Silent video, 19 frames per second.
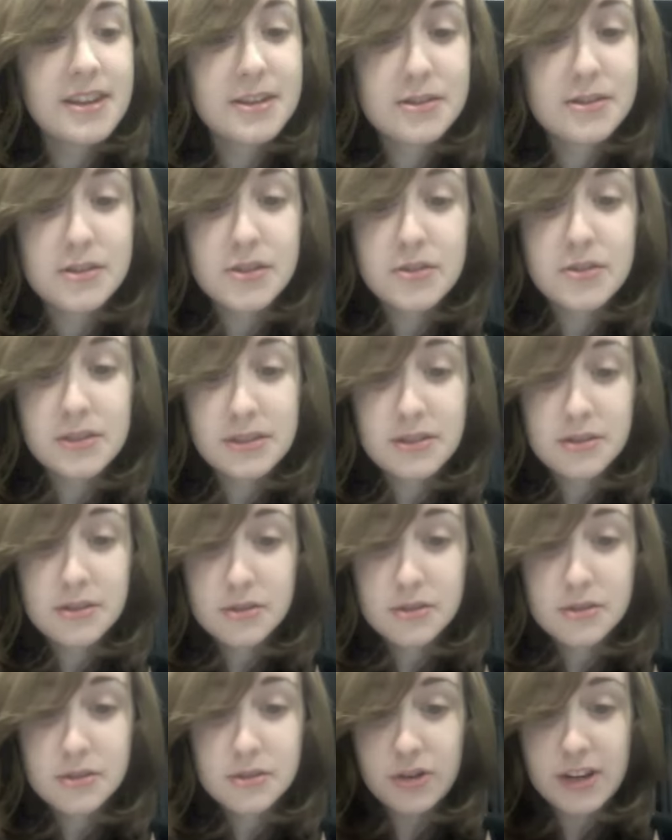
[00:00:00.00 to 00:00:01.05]
it suited the
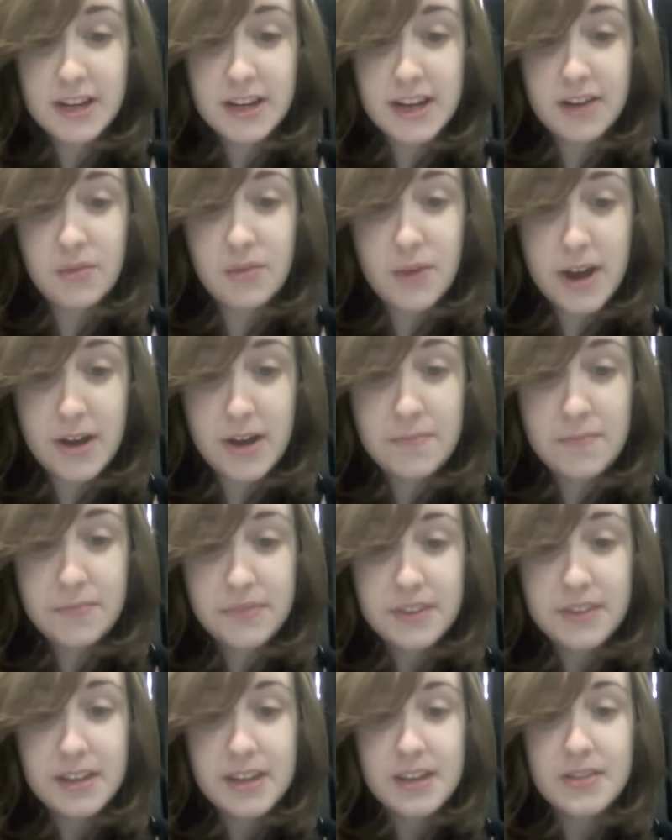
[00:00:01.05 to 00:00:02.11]
storyline well,
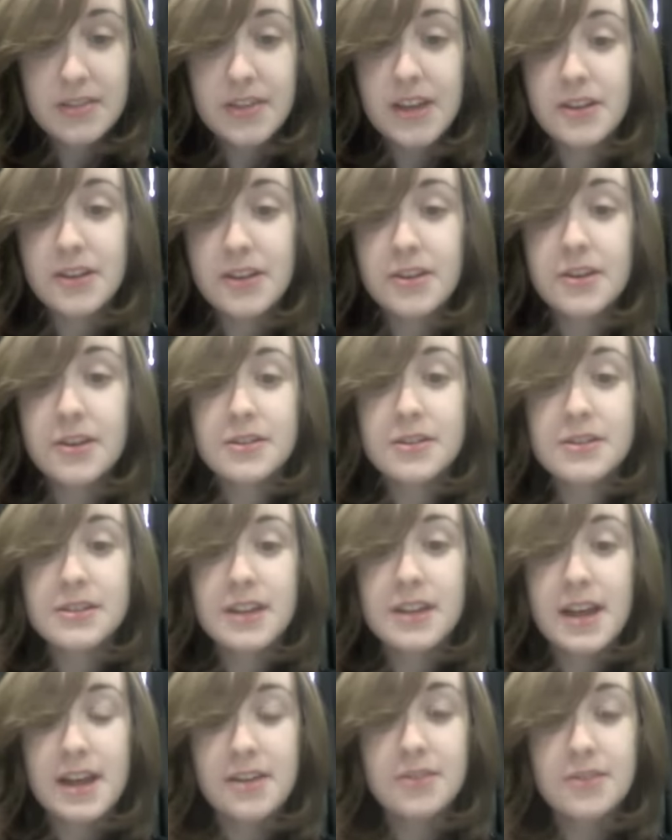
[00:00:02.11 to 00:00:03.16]
they looked
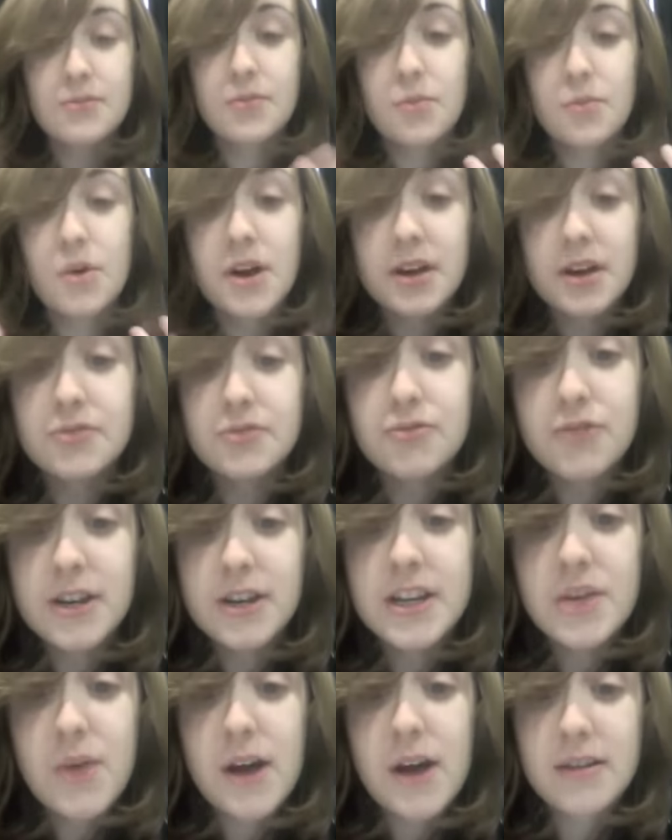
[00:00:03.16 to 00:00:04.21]
and worked
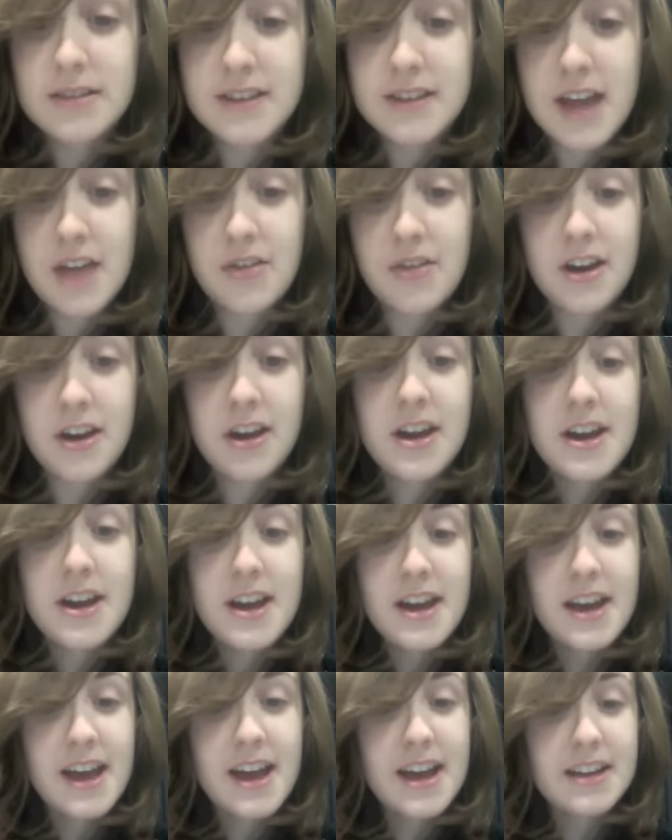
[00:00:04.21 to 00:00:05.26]
really well together,
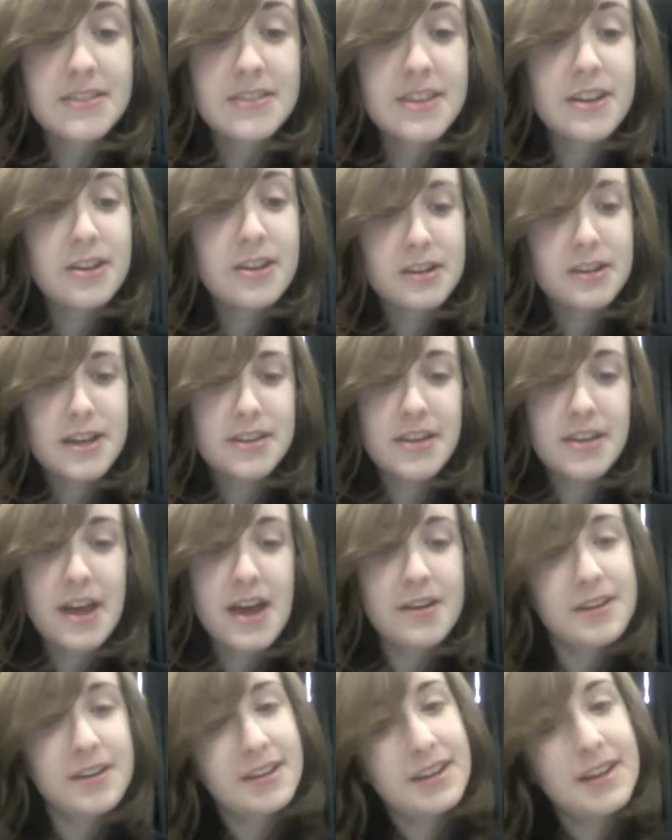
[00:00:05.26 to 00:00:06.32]
and they looked like they
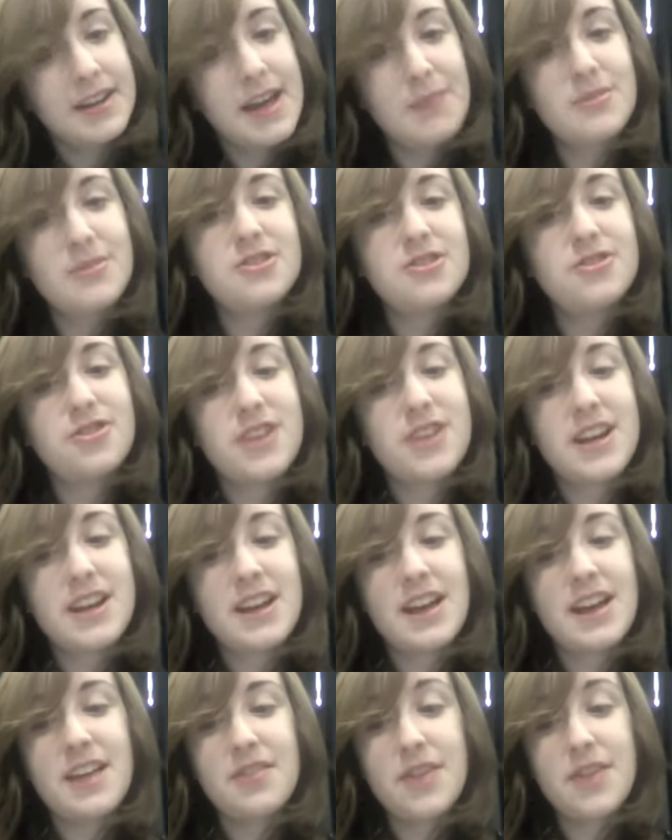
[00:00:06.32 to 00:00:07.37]
had
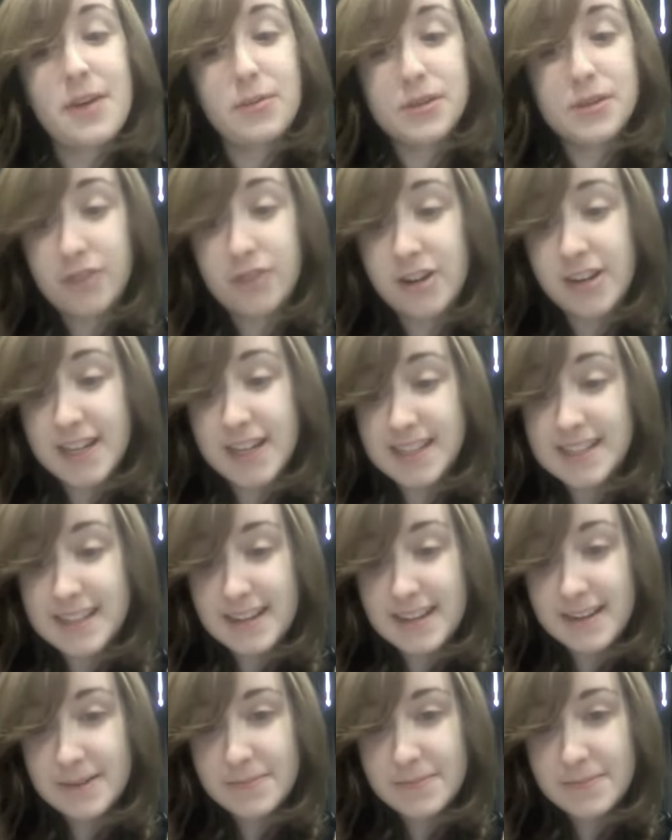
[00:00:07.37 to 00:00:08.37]
chemistry that was realistic.